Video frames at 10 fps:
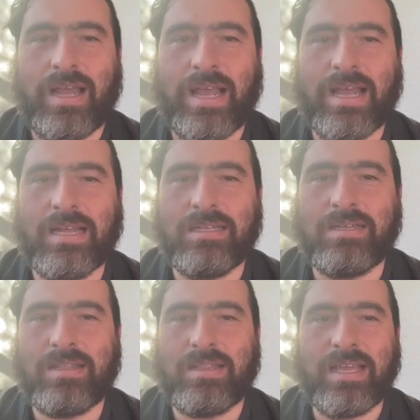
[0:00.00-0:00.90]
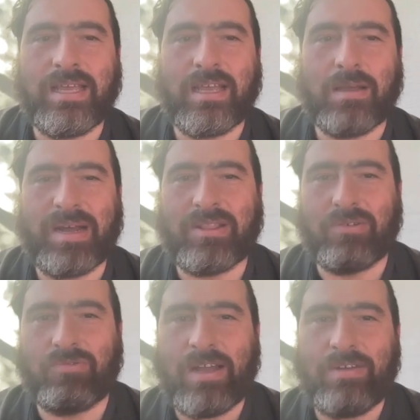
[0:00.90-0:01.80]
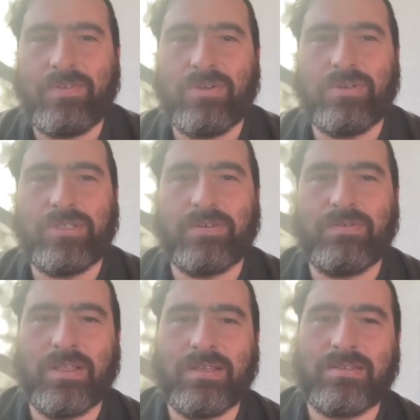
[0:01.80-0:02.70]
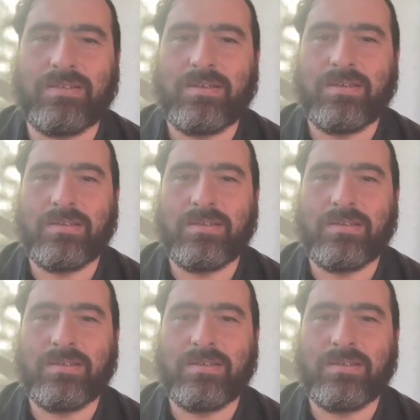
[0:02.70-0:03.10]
and thinking about the refuge of this